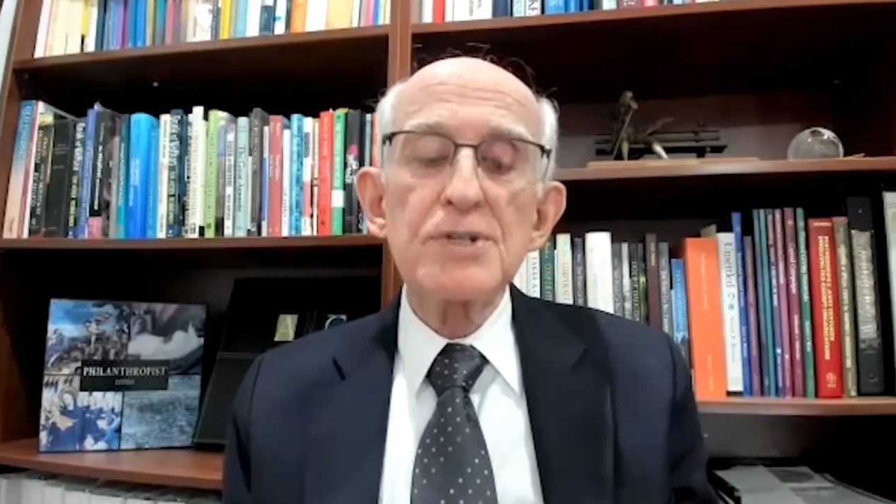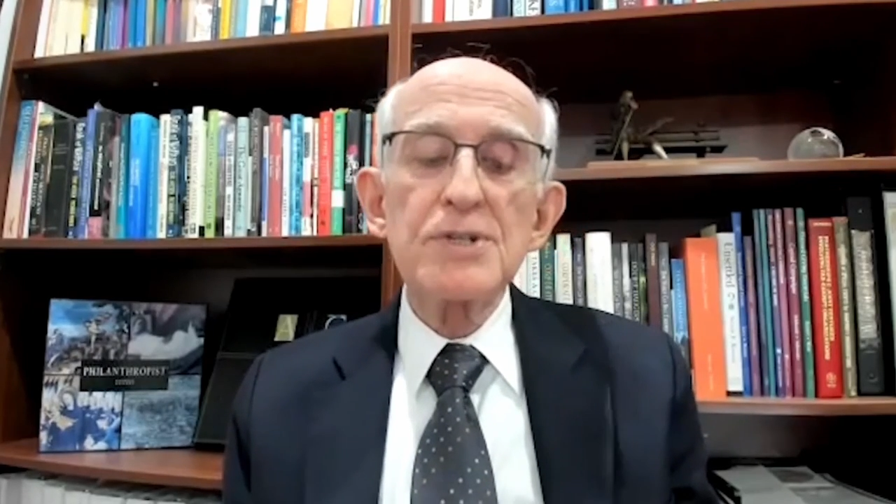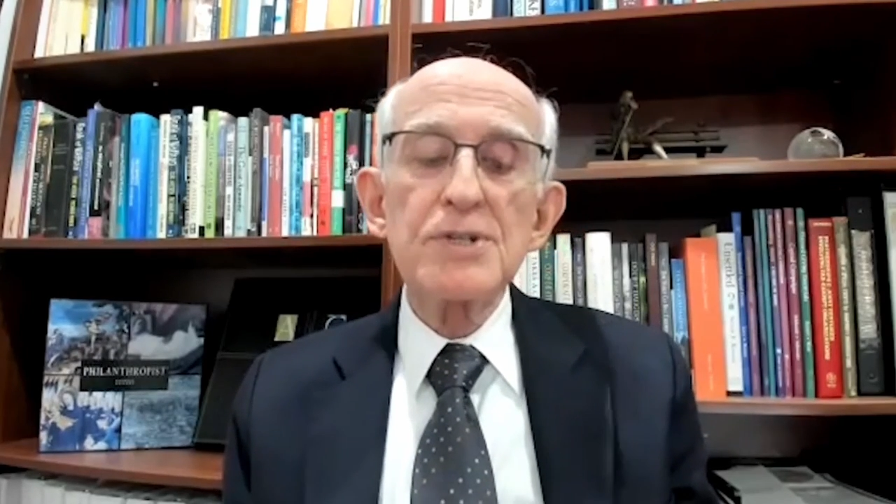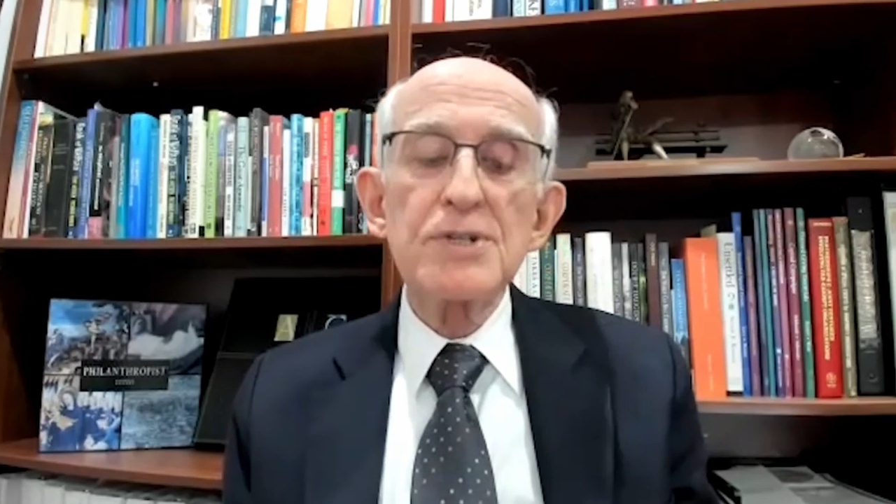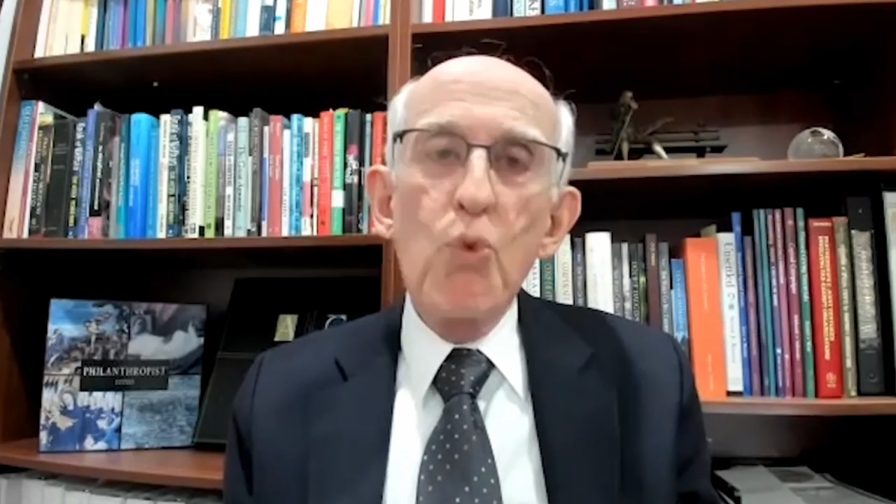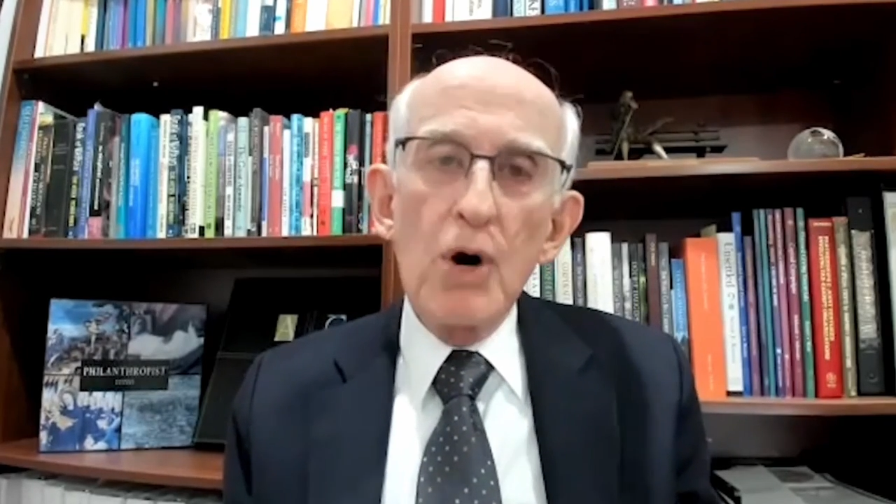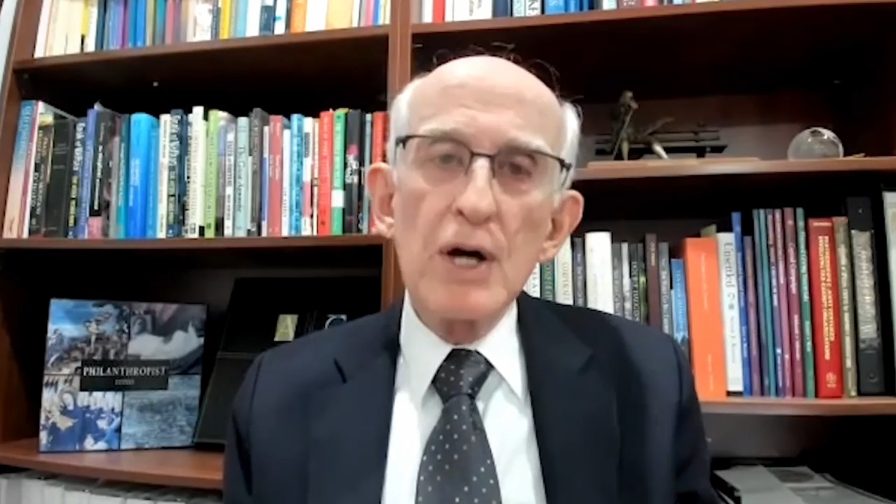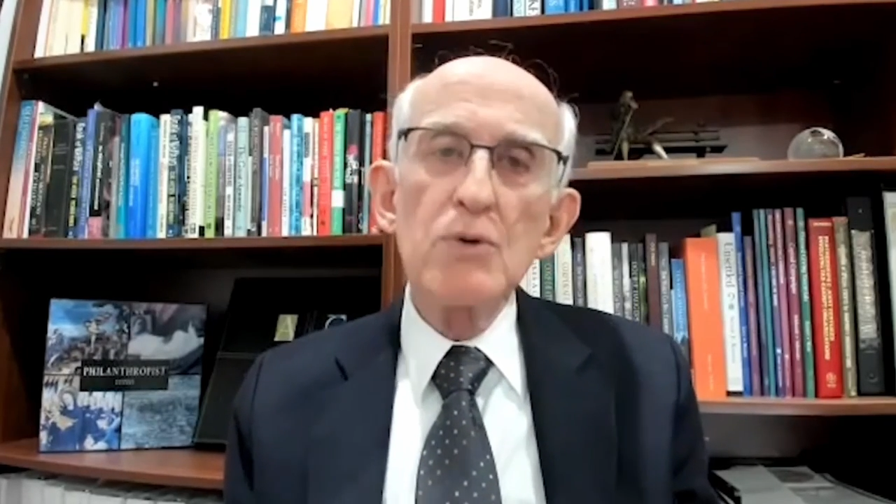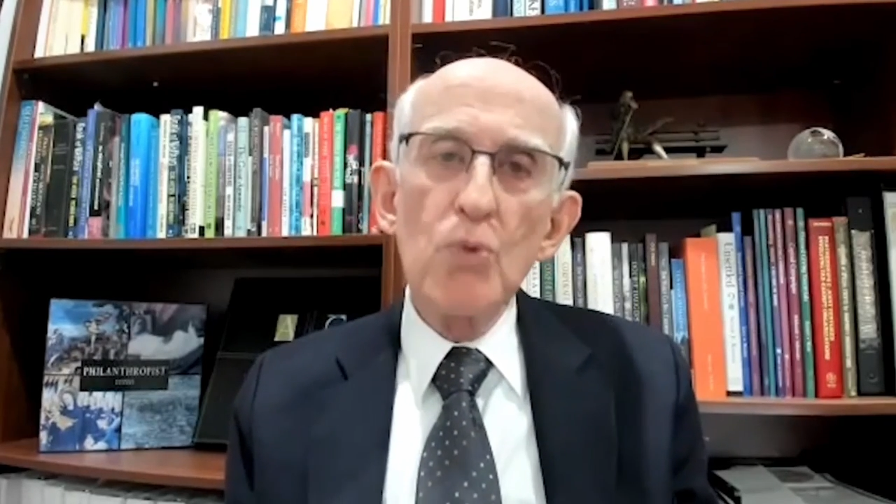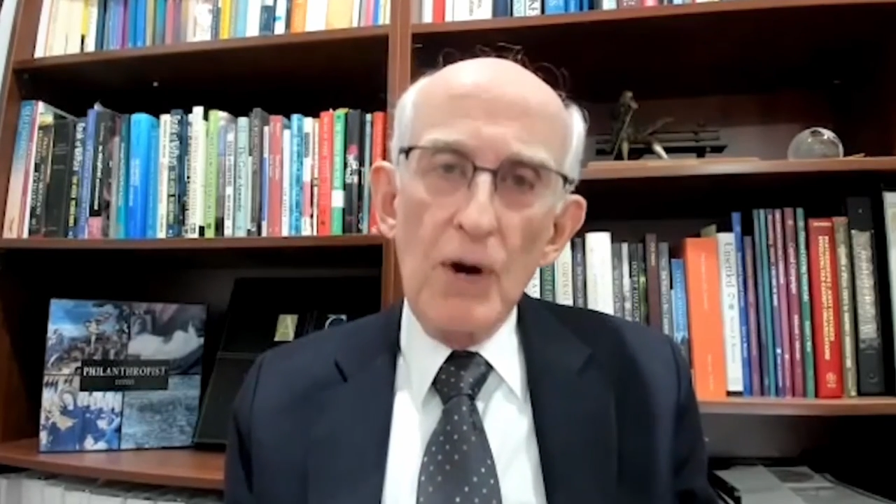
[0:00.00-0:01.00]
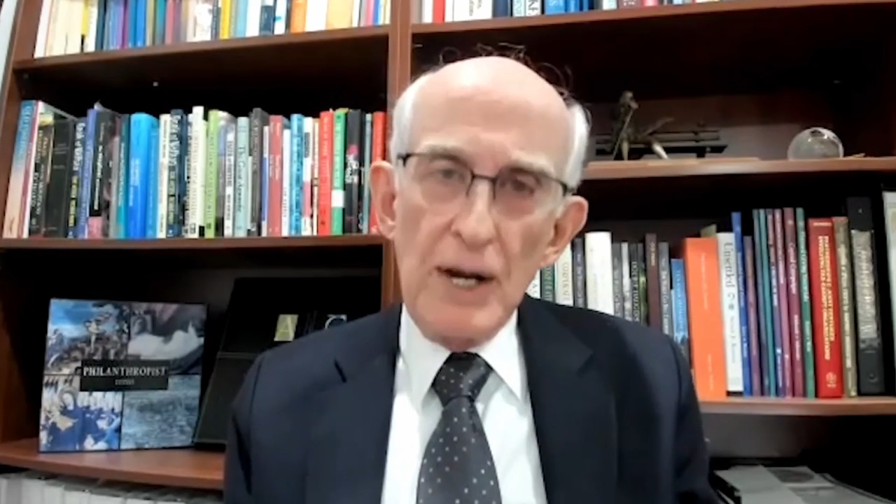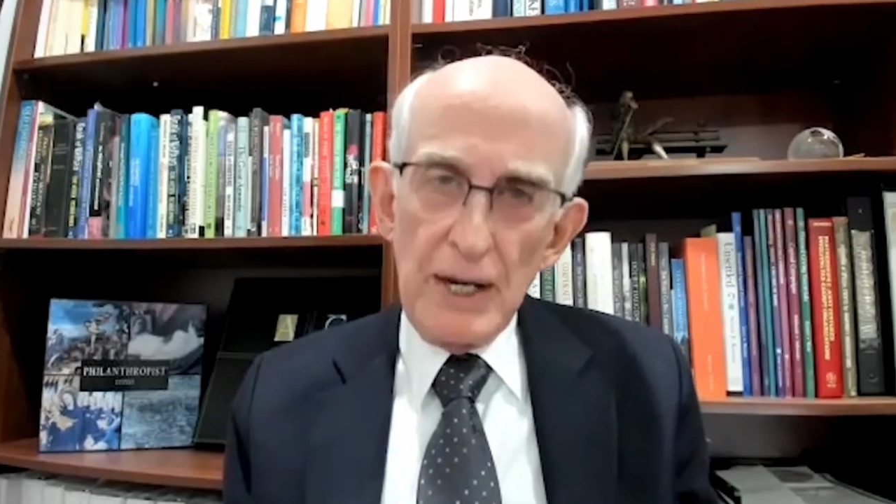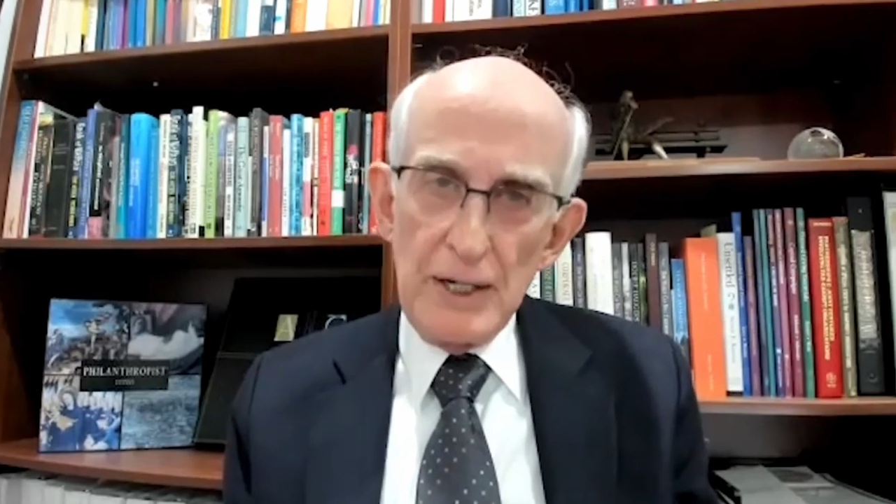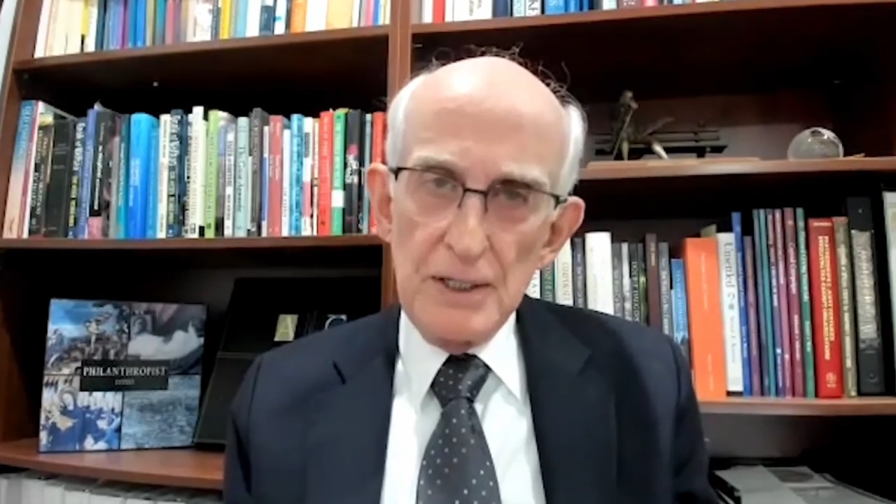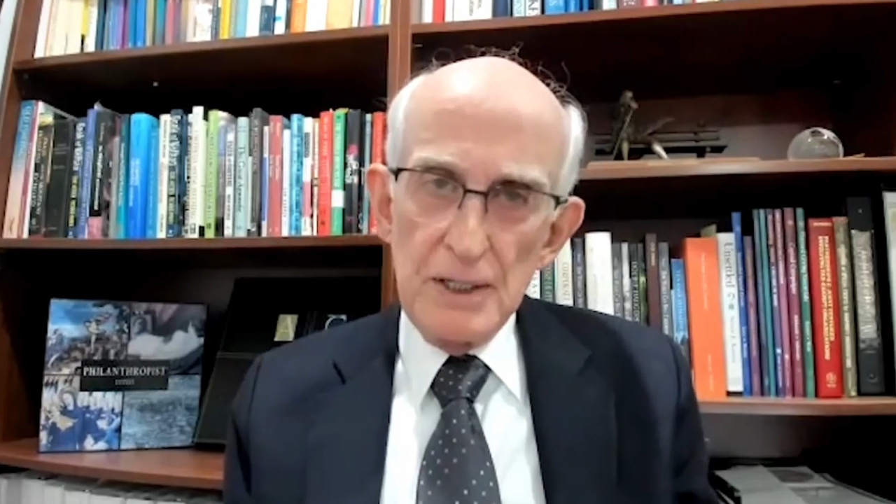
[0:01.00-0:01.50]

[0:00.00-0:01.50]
one way